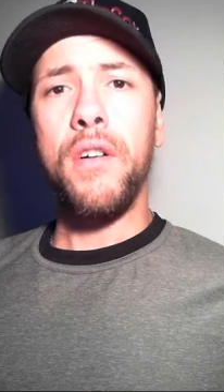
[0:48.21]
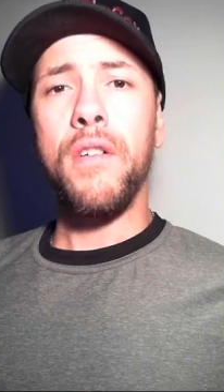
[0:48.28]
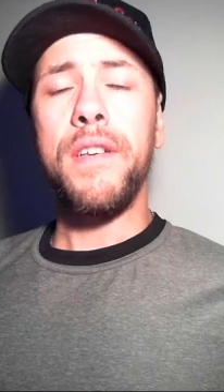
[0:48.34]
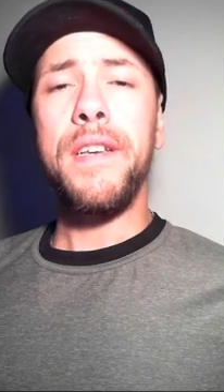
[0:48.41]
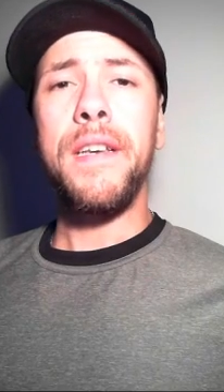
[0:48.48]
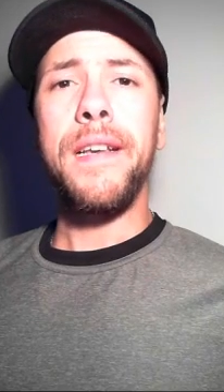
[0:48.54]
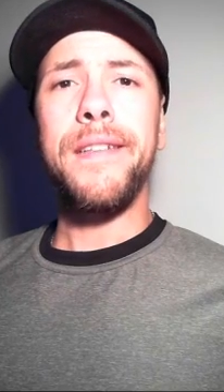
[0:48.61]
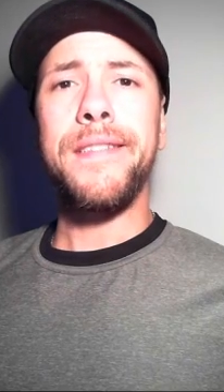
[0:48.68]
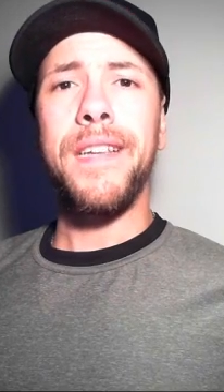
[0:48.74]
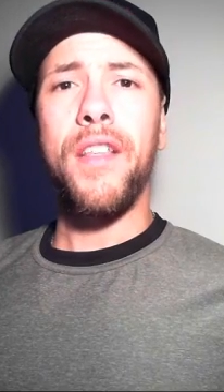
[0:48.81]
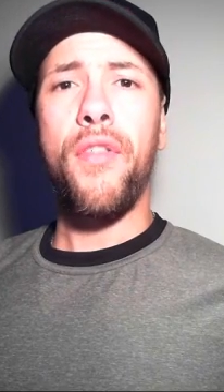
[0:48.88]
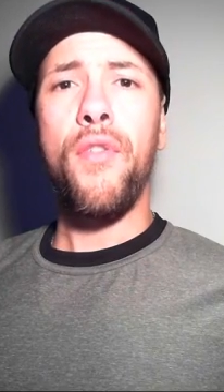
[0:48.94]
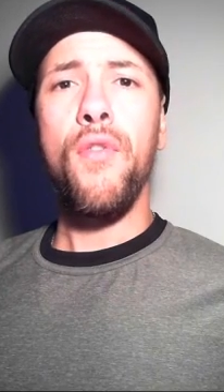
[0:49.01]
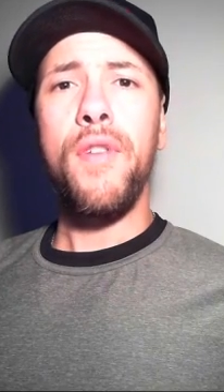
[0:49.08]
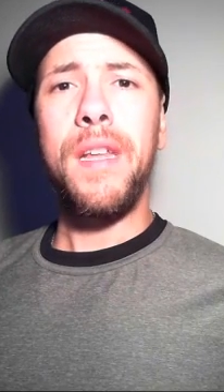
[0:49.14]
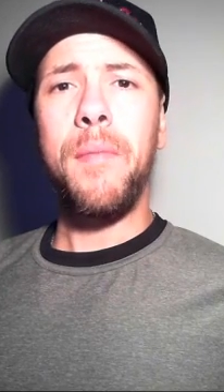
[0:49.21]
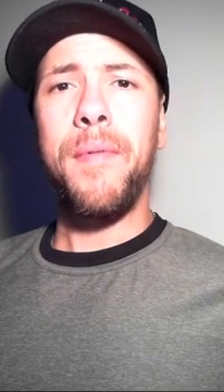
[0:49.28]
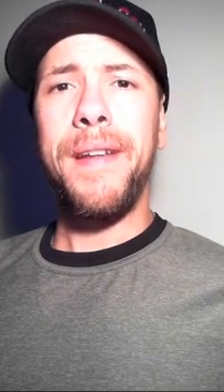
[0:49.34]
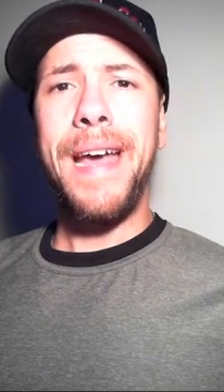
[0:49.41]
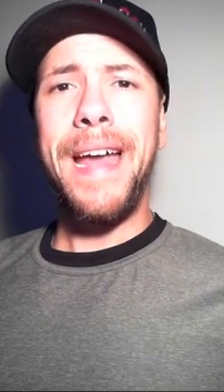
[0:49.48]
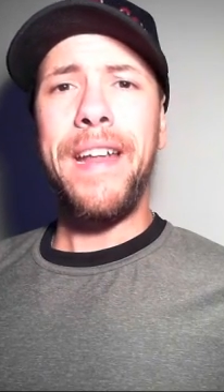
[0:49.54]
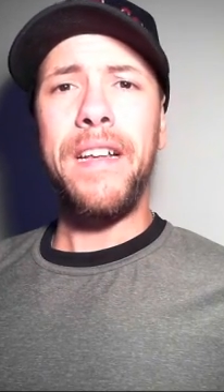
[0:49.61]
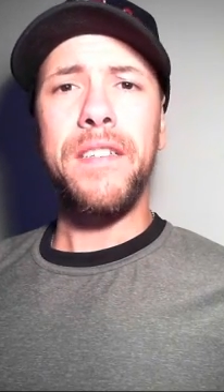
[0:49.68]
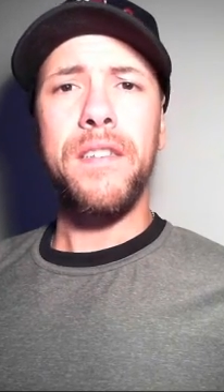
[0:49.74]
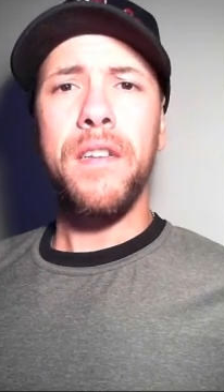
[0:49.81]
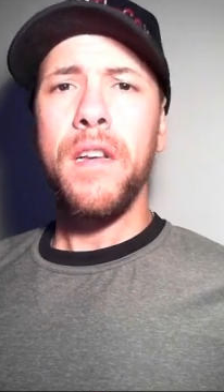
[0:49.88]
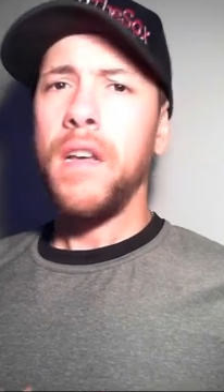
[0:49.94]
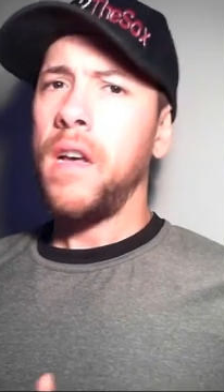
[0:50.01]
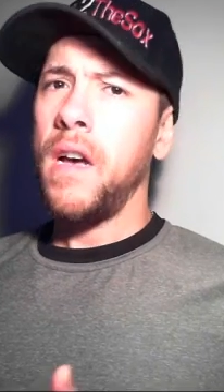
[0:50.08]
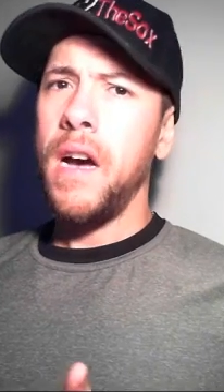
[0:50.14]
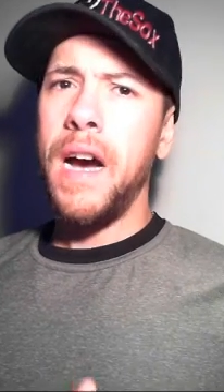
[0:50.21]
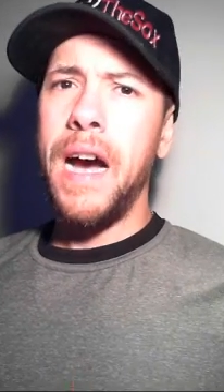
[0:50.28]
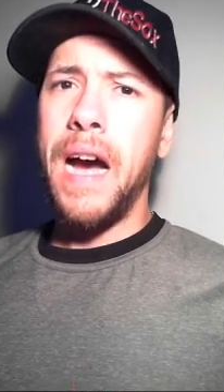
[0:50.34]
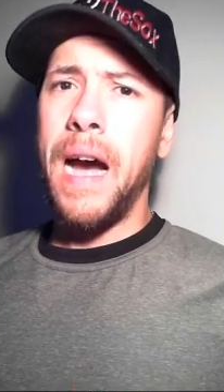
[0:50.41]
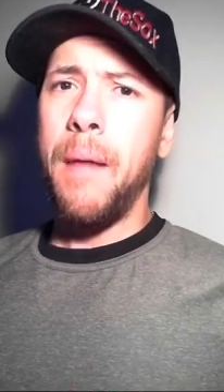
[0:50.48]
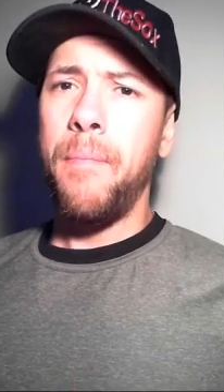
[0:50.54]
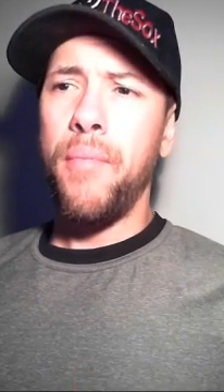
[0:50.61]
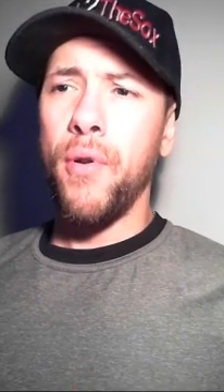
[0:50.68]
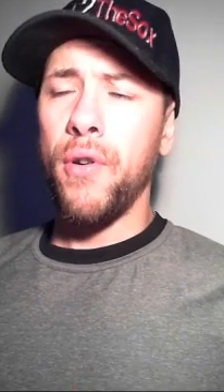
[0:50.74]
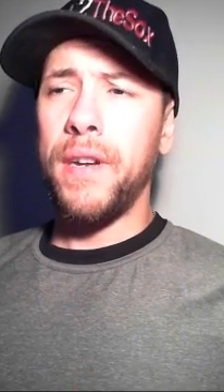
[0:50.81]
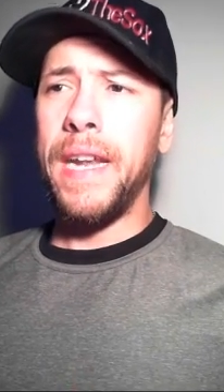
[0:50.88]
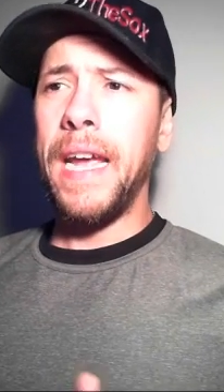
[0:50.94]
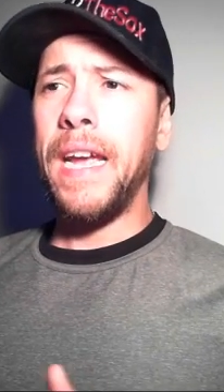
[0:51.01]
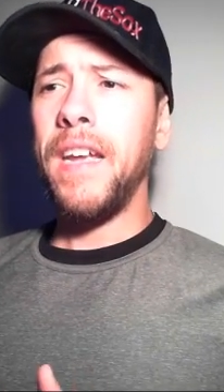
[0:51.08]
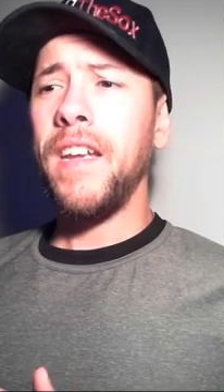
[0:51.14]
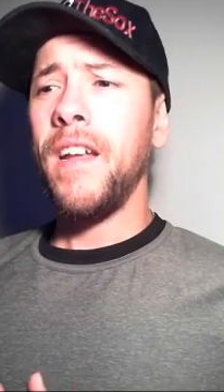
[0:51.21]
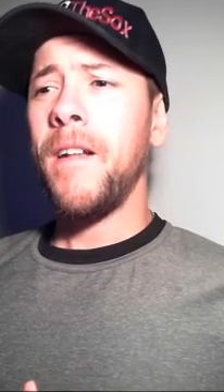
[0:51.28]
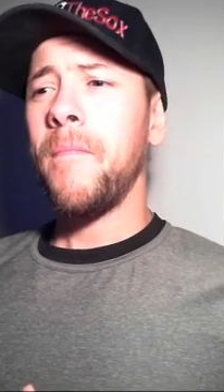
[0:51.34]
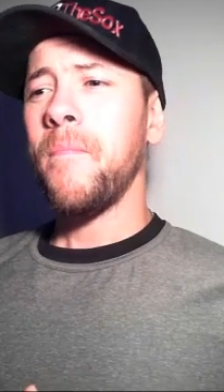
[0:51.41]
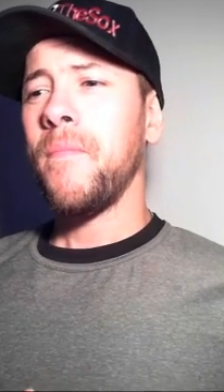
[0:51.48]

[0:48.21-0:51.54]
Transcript: All he eats is thirty bananas uh, per day.